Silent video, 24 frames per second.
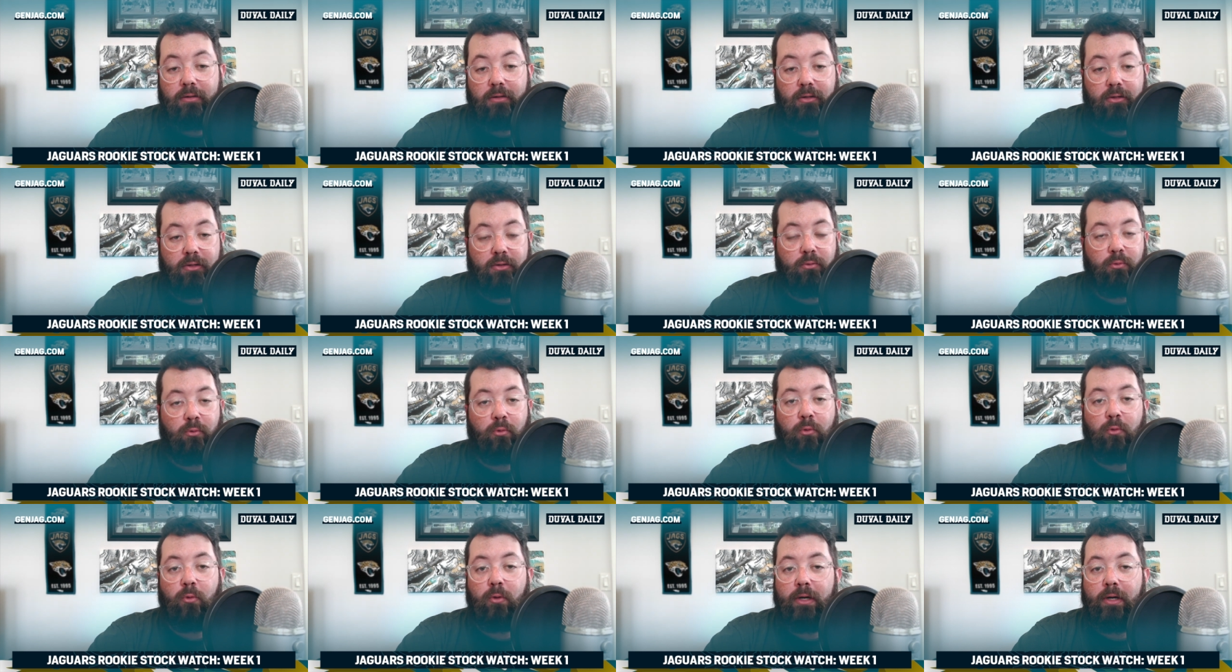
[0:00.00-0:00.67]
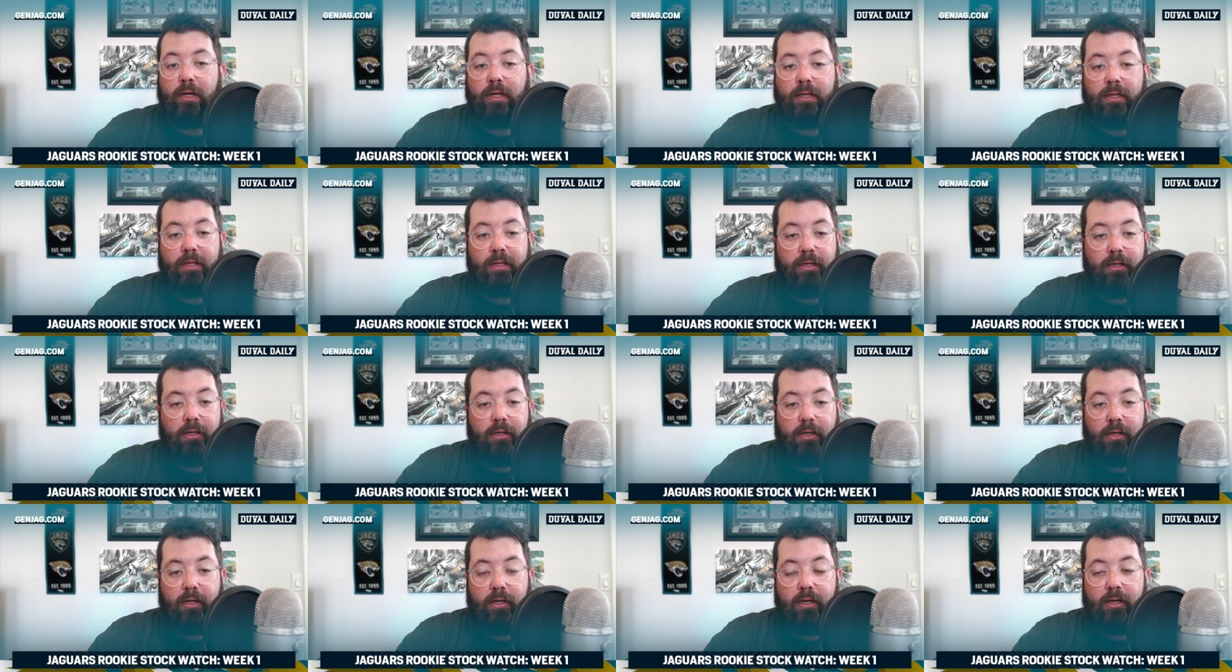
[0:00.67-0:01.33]
Looked really
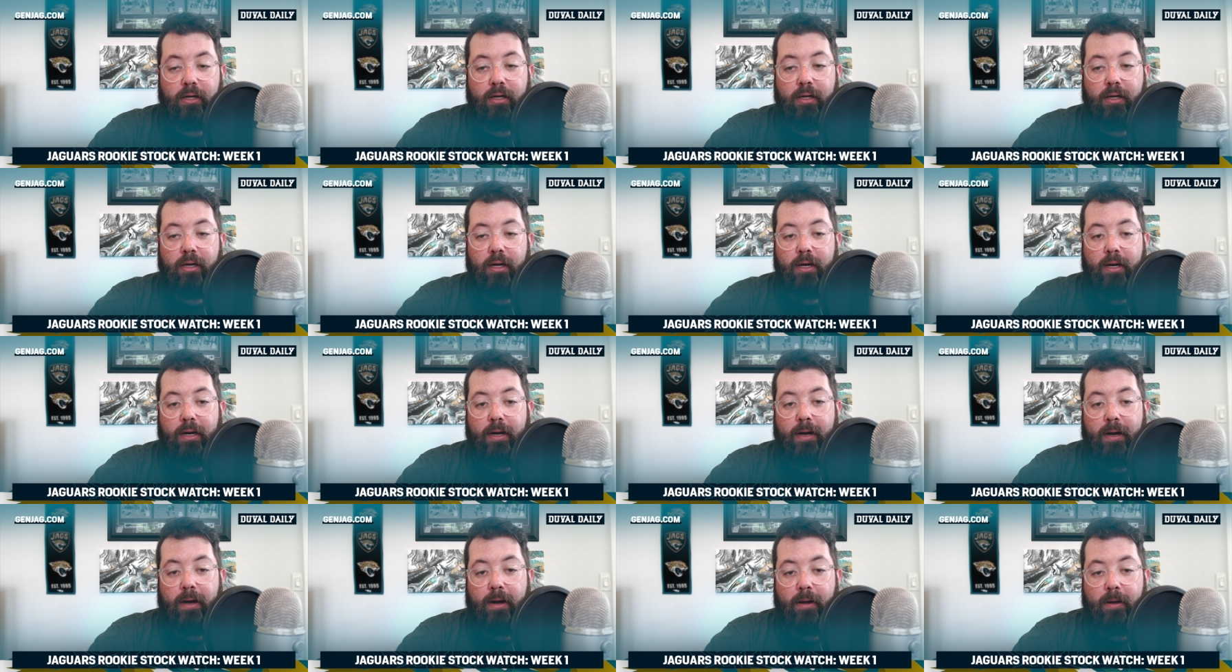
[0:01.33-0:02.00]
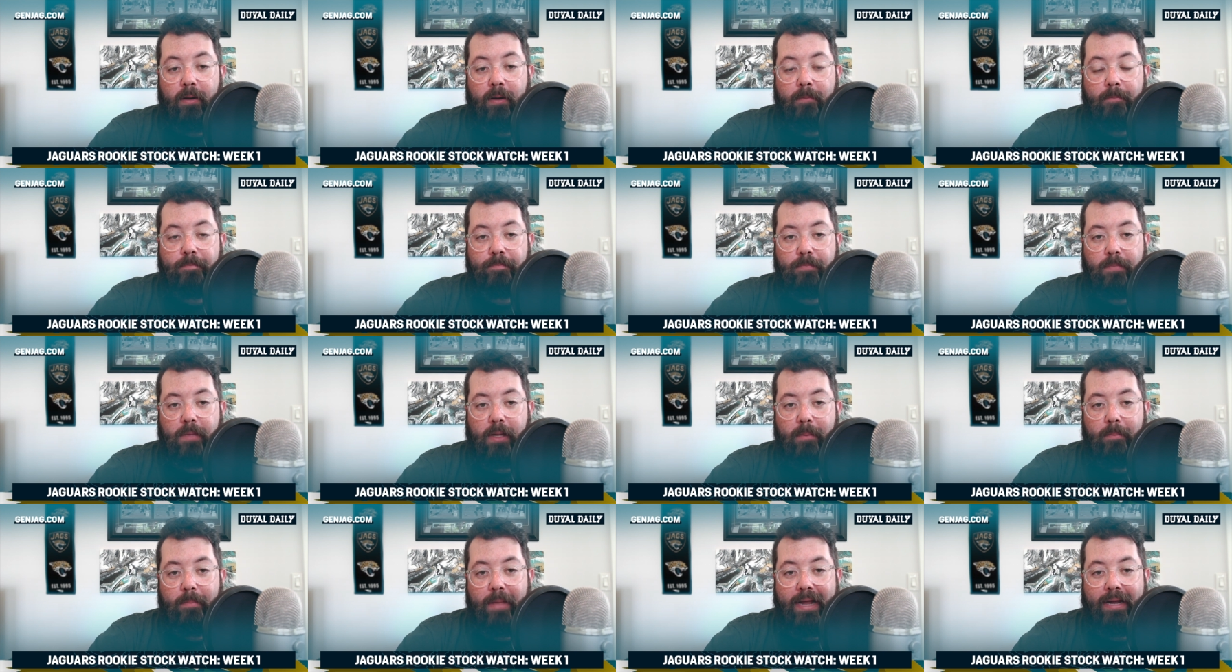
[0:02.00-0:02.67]
good, um,
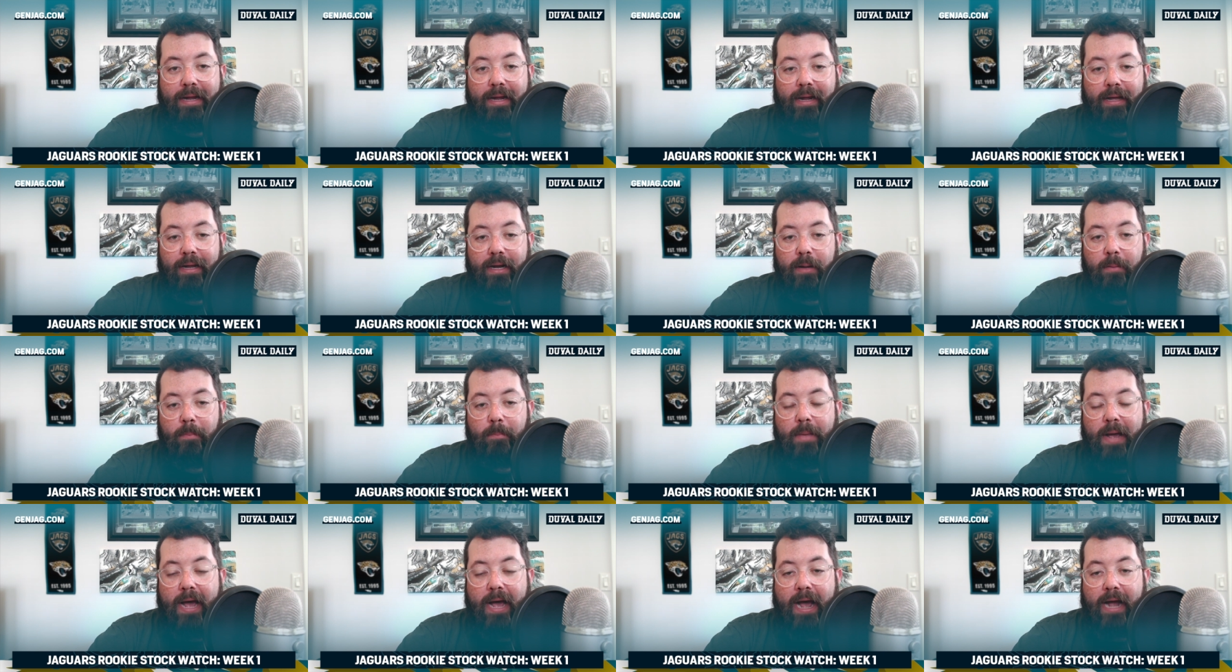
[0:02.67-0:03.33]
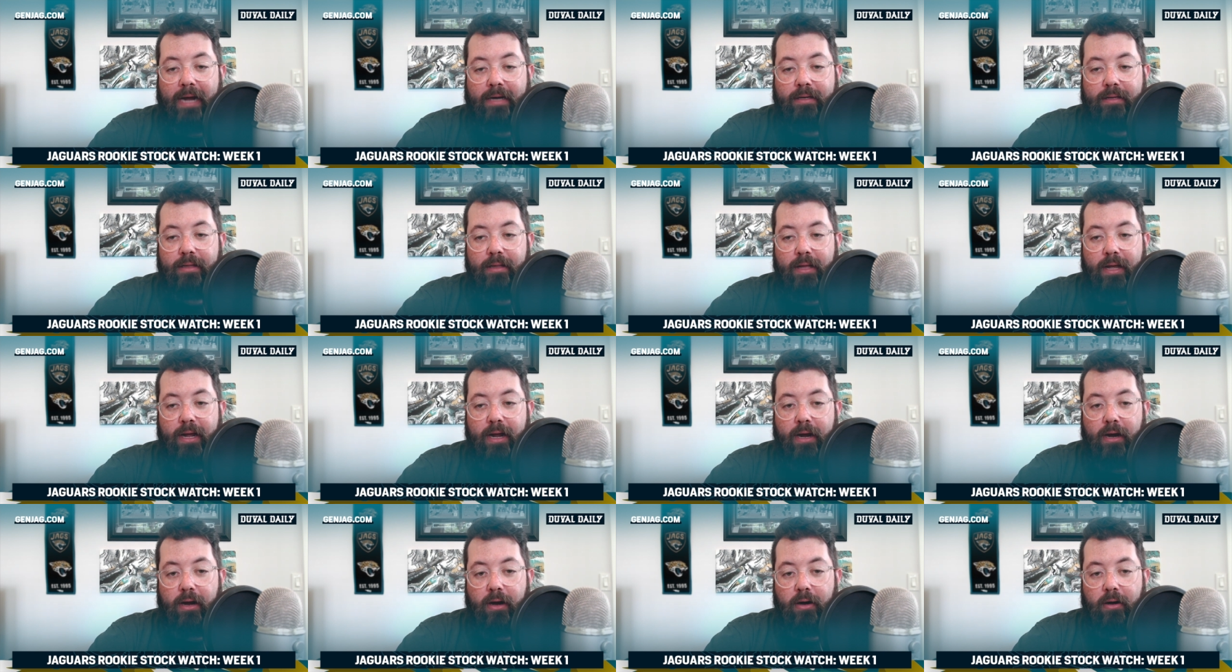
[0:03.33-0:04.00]
making an impact
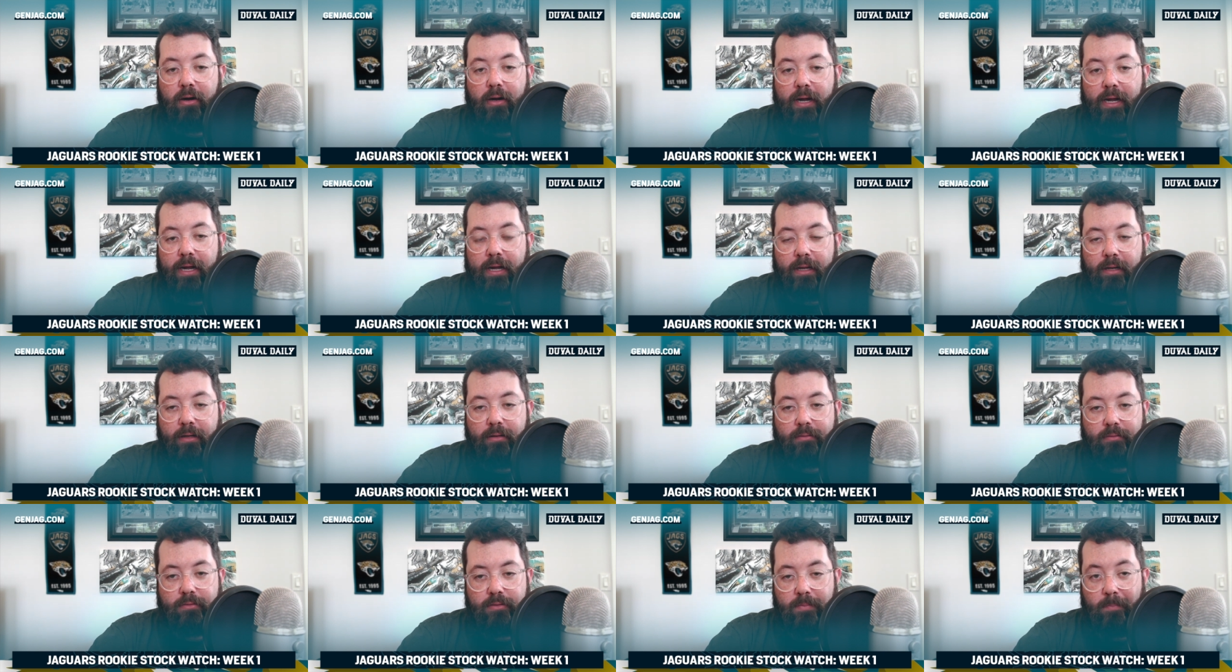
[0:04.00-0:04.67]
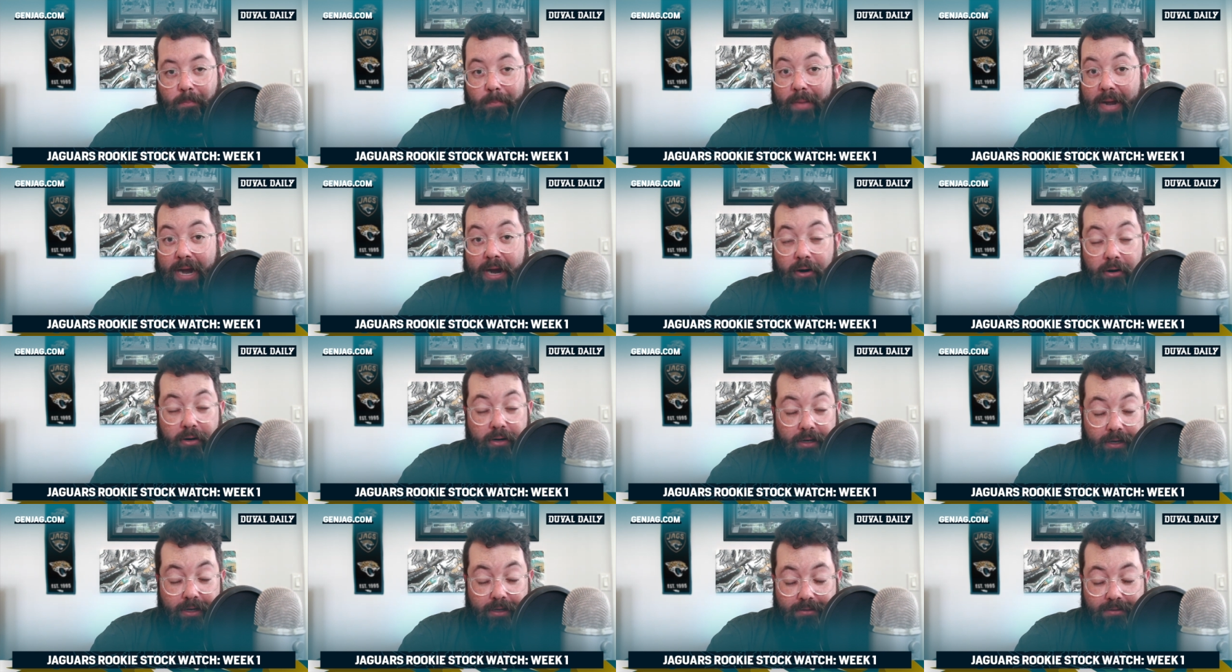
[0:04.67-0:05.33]
there and
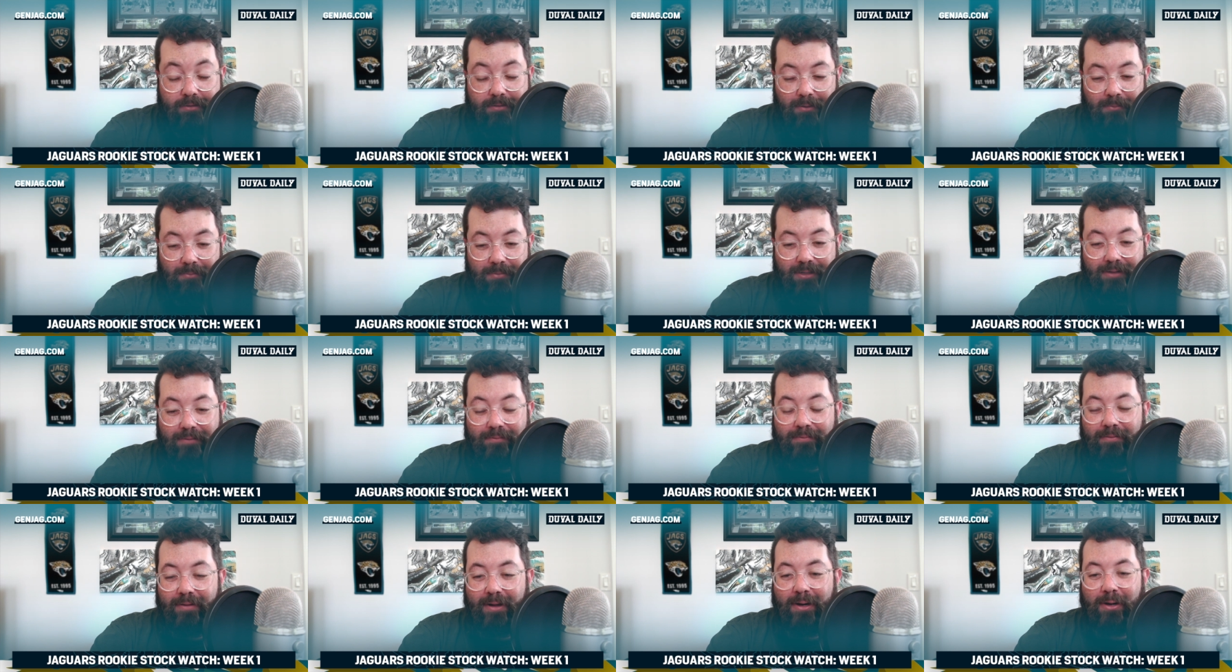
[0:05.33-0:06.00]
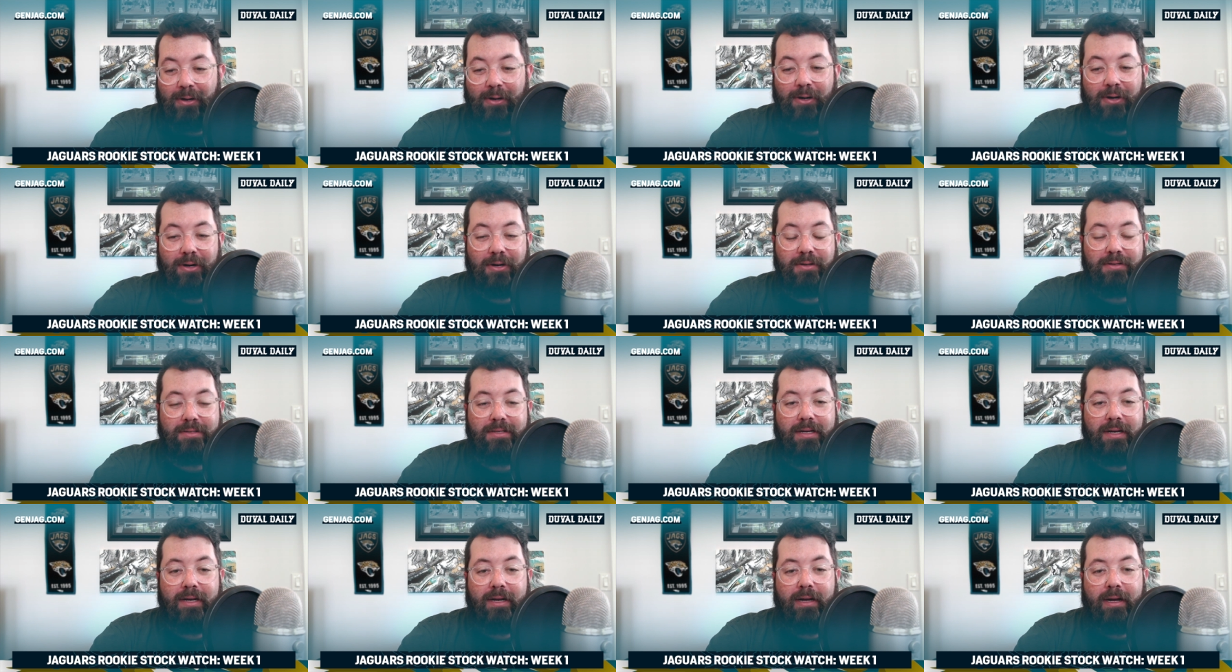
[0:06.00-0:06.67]
burying some defenders.